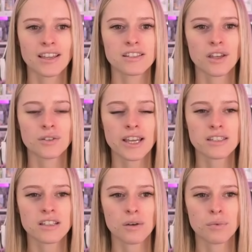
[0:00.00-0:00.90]
so
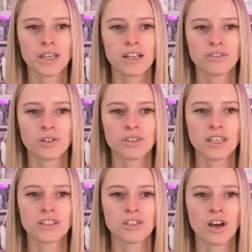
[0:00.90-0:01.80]
next up we have got
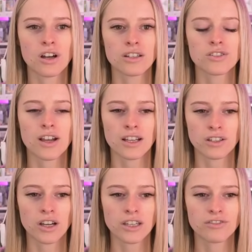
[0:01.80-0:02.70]
the Dark
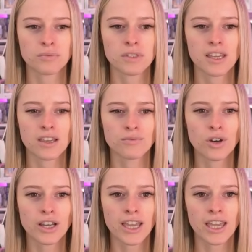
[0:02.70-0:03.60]
Dragonite from Team
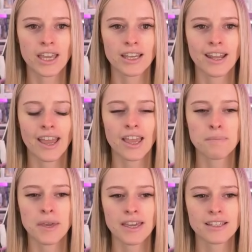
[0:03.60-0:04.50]
Rocket in a
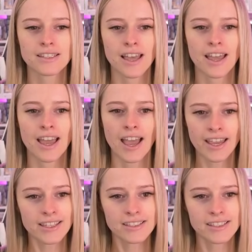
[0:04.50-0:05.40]
PSA
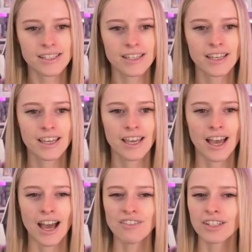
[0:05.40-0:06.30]
8.
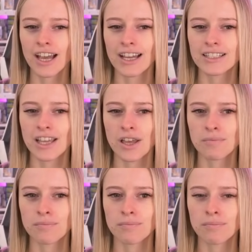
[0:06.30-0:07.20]
Haven't had
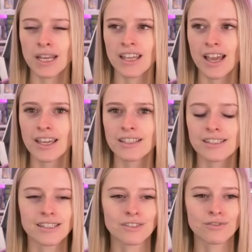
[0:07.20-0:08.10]
many
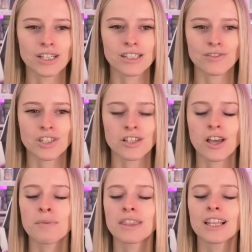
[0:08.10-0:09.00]
8s in recent returns.
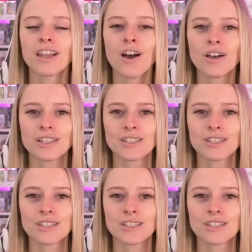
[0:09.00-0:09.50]
I mean, the last